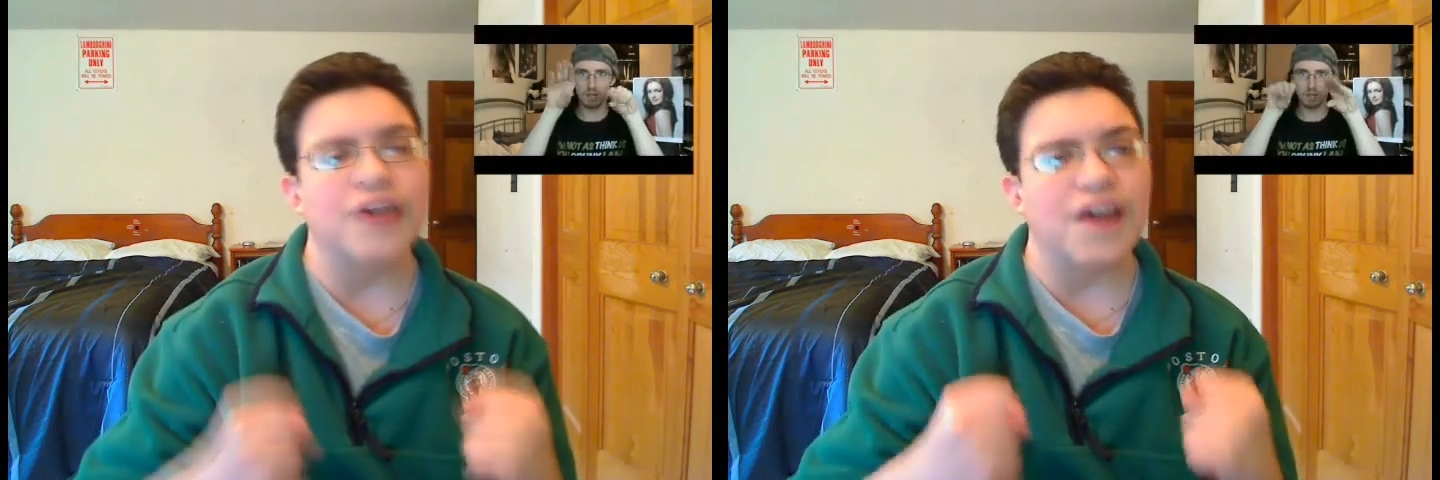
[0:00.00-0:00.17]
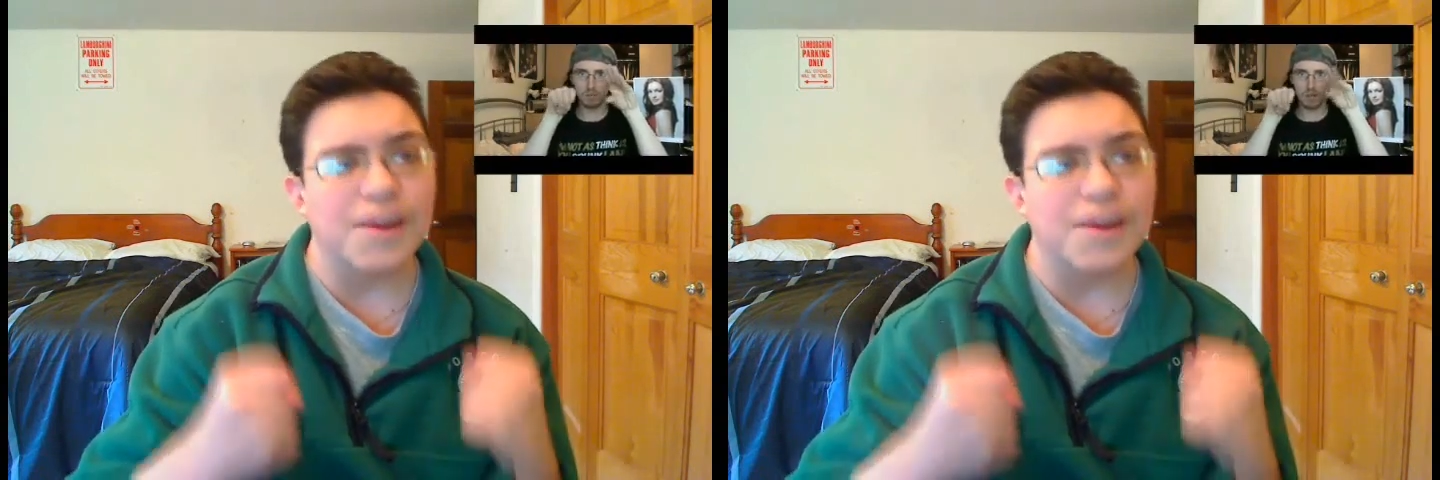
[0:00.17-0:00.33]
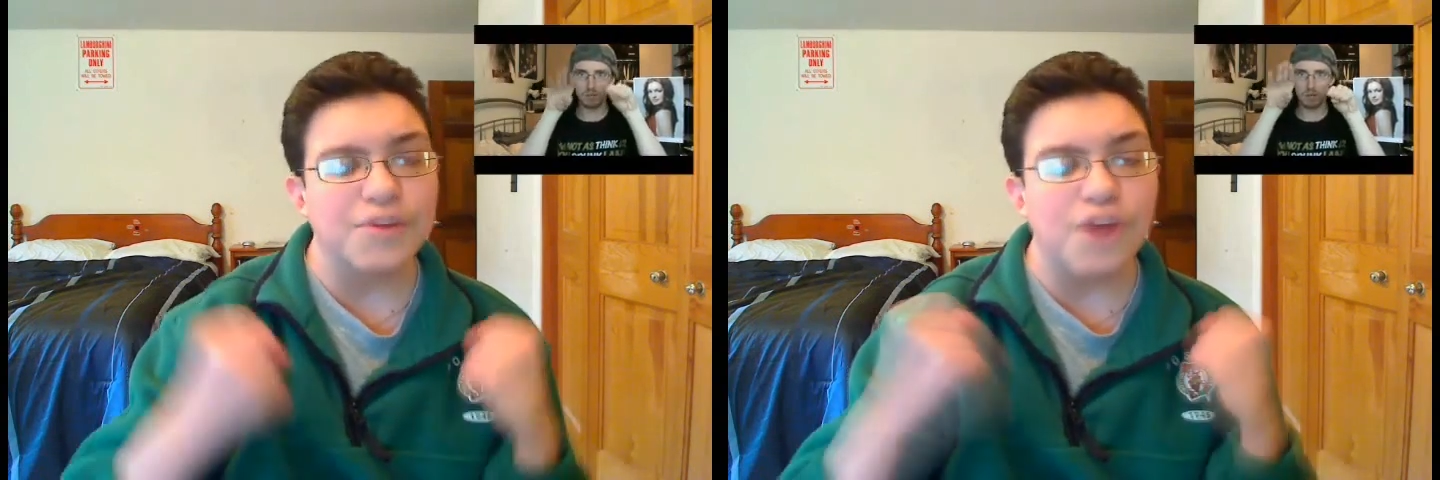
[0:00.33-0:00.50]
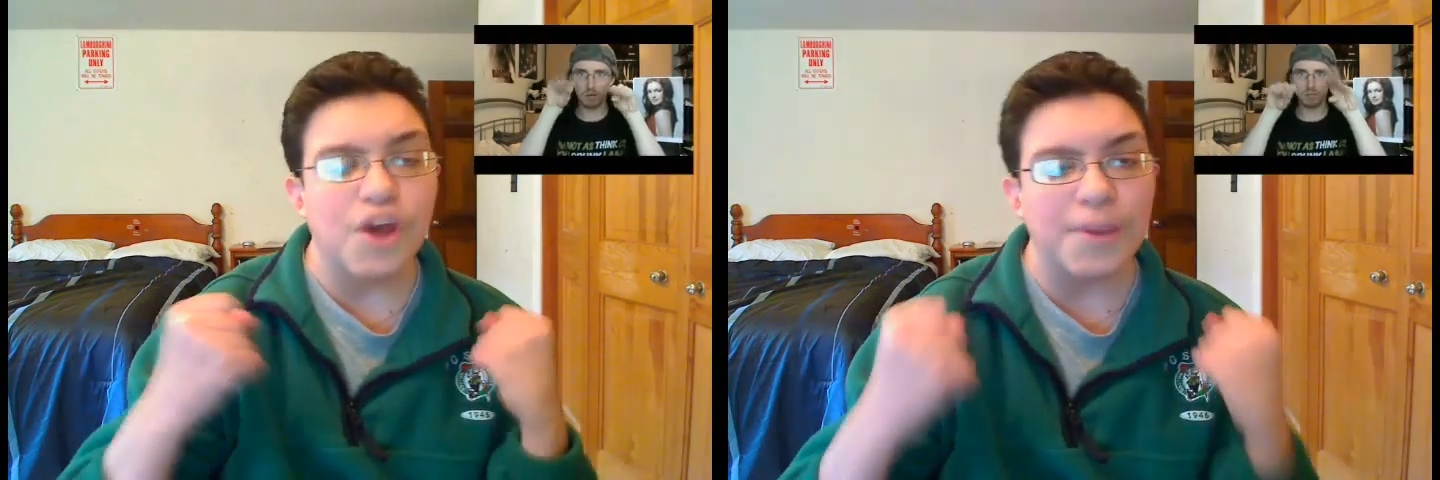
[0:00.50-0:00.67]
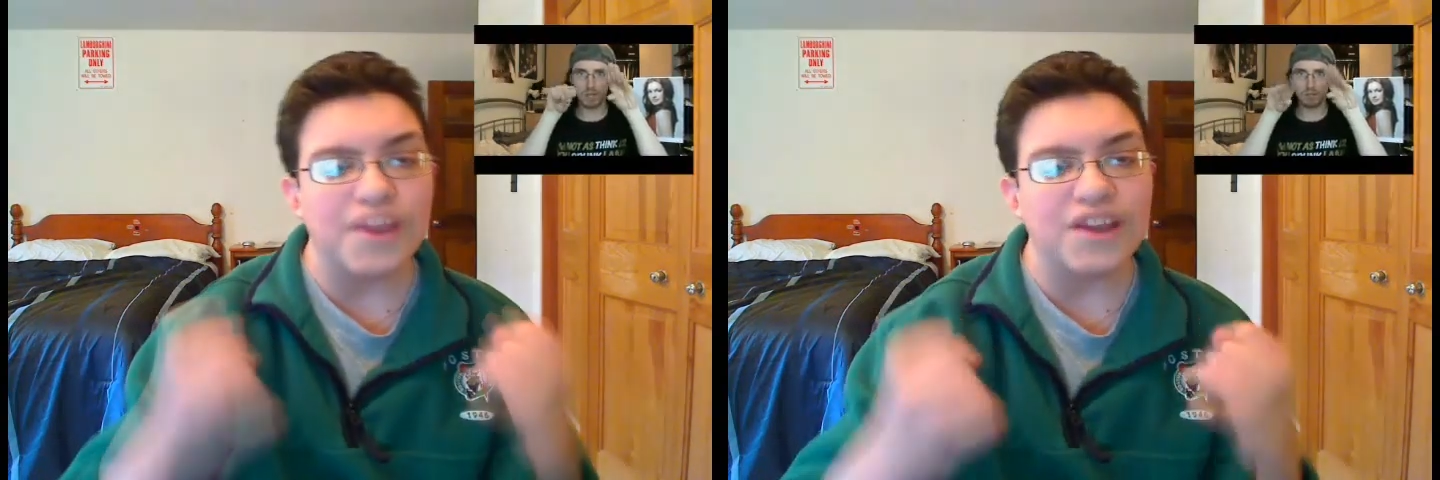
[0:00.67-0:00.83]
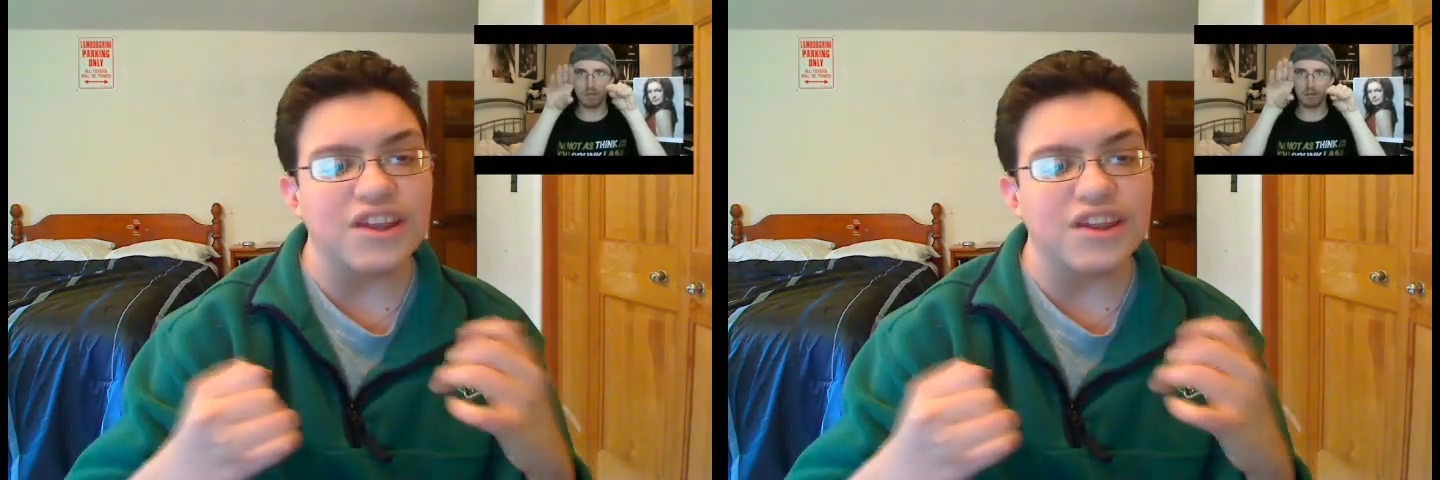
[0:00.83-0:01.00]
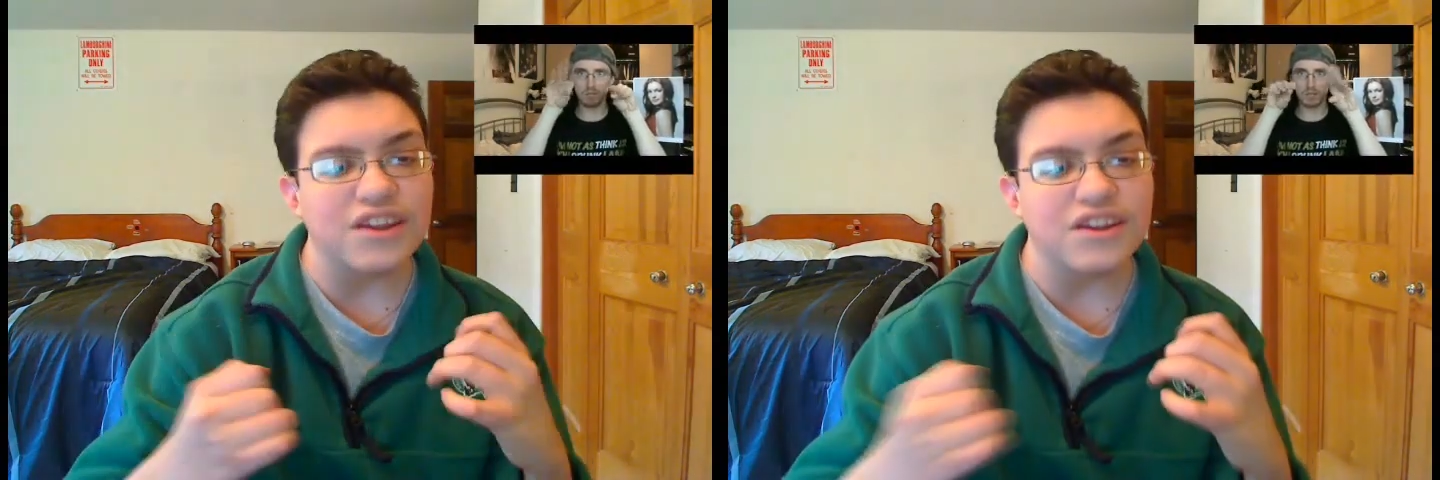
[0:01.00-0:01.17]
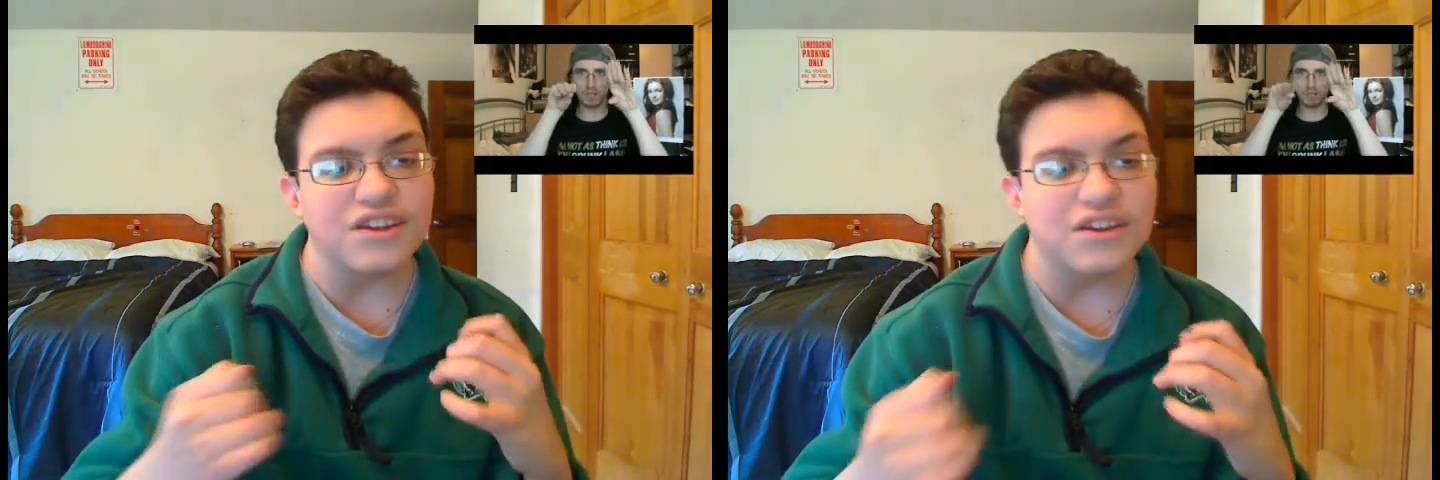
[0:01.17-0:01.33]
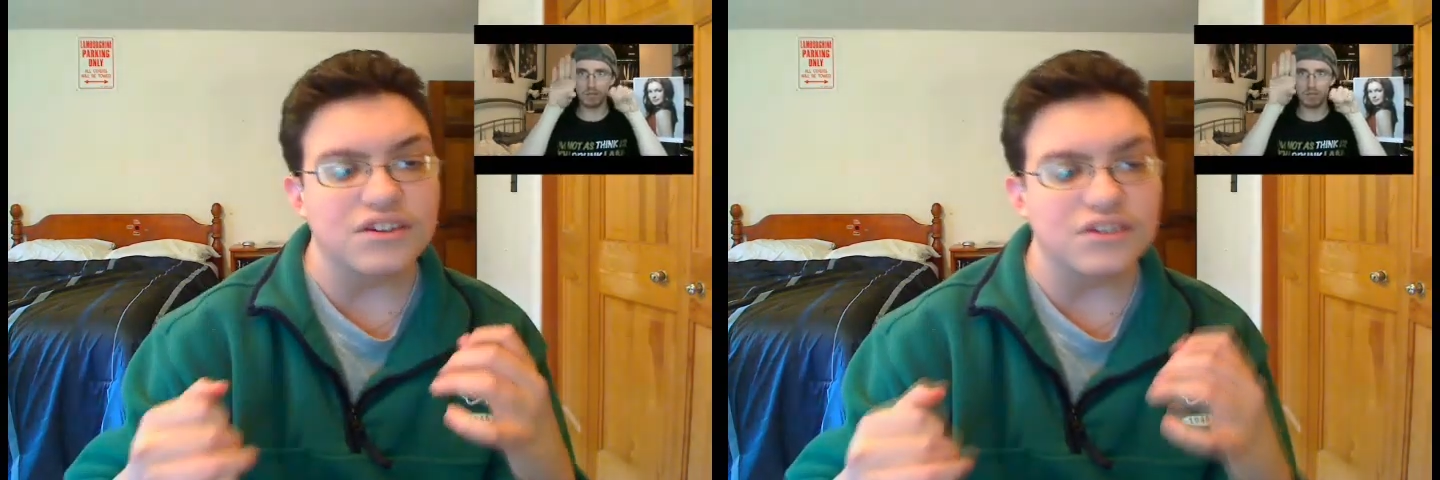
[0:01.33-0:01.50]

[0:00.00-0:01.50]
I am the almighty